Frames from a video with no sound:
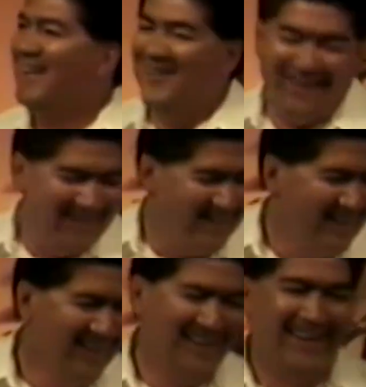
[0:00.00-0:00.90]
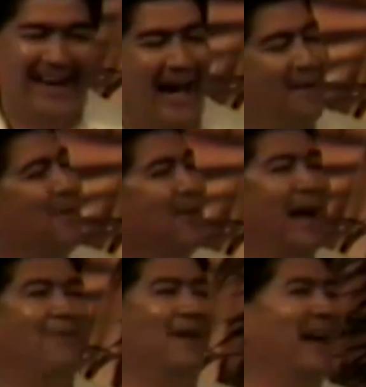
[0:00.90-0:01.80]
You know, I better
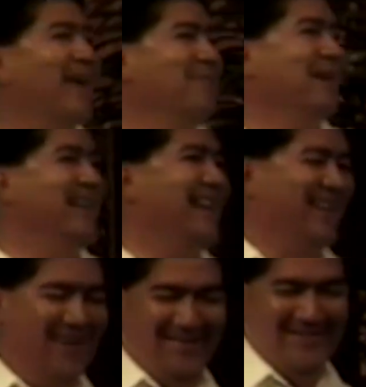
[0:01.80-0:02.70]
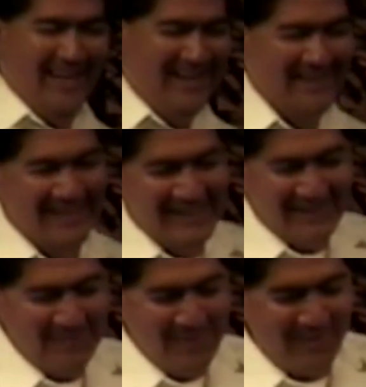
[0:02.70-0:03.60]
have a lot of money. You know what I'm saying?
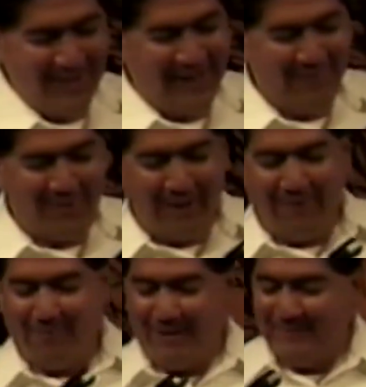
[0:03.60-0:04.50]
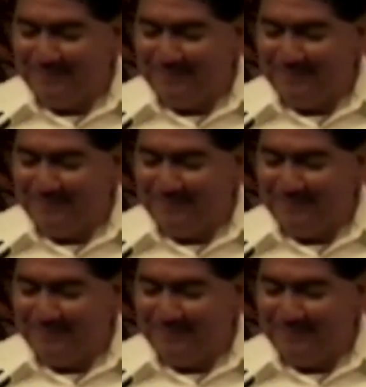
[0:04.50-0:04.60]
So people could come and cry for me.